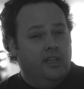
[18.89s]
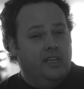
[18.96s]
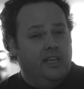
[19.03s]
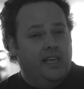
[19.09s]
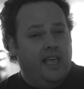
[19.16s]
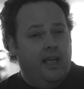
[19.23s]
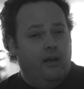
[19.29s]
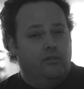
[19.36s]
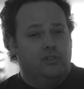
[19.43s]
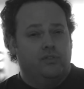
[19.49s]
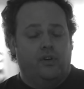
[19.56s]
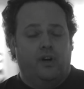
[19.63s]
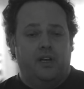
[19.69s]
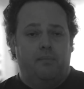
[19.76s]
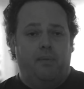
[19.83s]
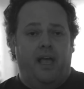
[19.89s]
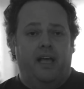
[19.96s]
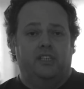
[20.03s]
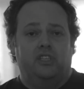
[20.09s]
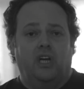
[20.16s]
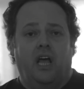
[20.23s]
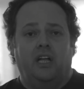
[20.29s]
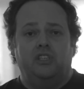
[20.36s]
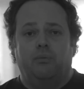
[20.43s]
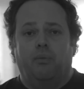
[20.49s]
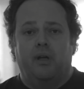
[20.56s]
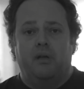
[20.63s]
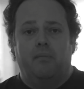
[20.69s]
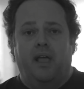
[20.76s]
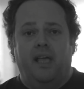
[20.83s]
If there's someone you're looking to buy a
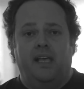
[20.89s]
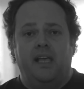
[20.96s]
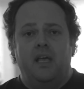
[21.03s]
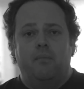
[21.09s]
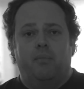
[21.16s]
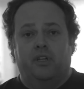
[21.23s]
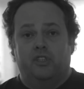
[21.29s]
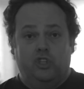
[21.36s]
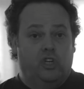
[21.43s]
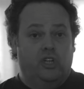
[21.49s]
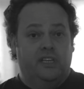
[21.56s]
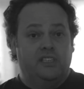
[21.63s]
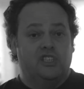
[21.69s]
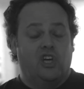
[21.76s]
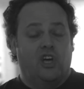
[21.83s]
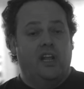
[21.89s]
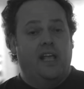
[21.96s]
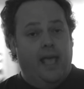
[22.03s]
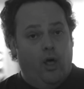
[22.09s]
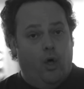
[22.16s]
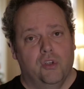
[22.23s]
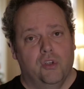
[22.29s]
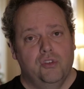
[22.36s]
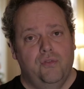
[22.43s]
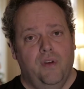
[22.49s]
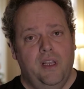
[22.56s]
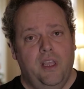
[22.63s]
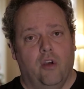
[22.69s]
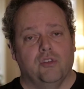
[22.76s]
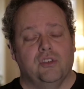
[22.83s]
Christmas present for, look those
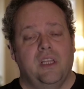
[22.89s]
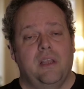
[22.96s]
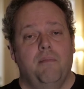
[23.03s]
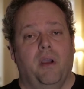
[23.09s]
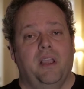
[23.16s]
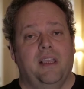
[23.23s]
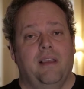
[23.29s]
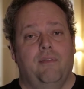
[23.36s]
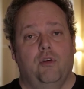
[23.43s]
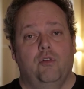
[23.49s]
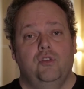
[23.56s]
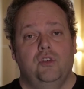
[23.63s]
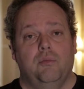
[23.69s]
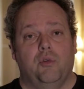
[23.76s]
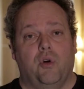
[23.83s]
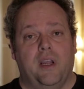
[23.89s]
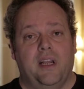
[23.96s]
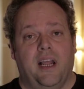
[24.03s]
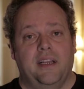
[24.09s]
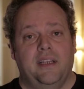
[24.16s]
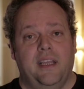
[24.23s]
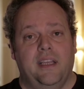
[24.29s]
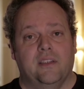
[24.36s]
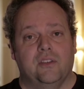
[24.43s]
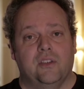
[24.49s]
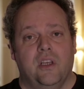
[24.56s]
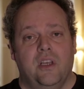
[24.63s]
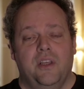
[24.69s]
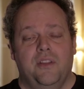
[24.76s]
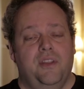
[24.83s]
videos. They might give you some great
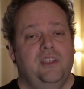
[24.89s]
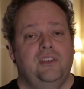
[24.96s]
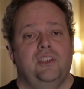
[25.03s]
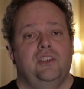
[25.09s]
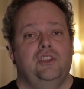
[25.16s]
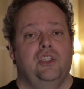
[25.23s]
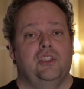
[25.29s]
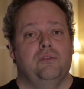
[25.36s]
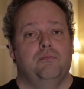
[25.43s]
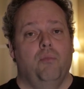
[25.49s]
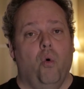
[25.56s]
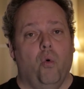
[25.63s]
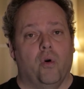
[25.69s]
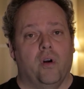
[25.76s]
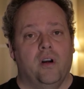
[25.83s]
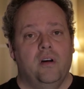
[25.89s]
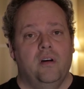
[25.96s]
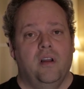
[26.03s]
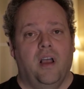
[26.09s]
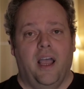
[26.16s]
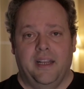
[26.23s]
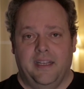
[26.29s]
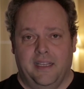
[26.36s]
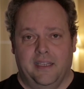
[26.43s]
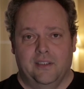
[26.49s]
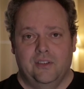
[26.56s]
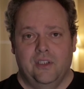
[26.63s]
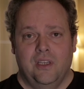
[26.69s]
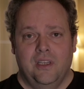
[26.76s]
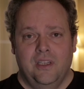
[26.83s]
ideas. This is just more
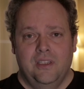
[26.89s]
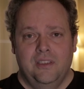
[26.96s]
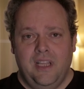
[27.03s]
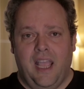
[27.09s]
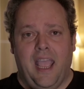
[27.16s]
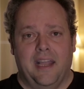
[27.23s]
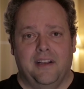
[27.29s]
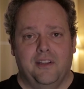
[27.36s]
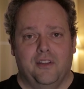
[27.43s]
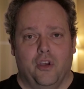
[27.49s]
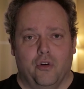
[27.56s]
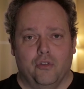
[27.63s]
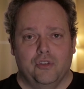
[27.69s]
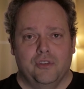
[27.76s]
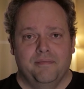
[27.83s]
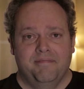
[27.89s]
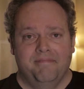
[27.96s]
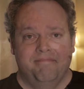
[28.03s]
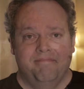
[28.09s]
ideas to add to those.